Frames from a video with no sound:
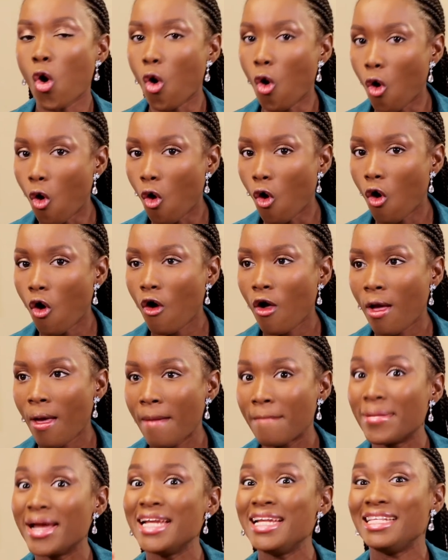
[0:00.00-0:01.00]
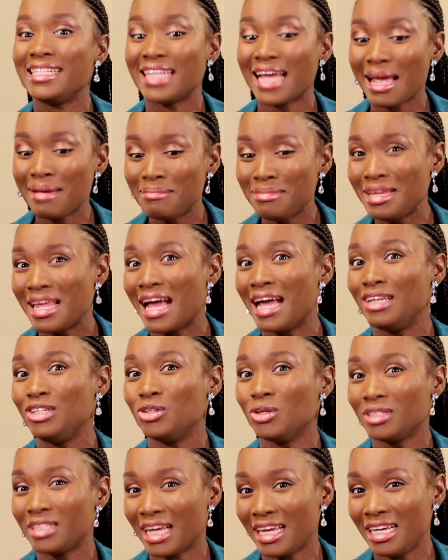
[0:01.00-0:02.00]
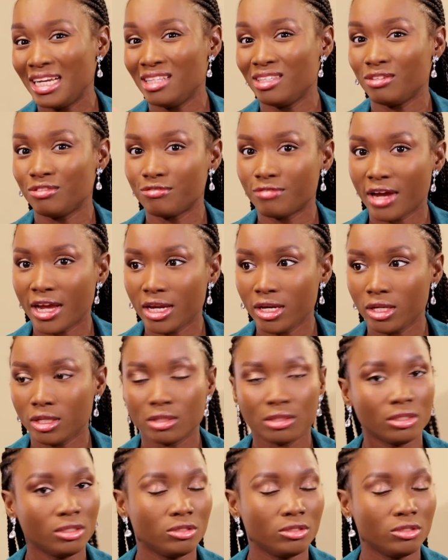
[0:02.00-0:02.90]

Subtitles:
or by the time they are just identifying it,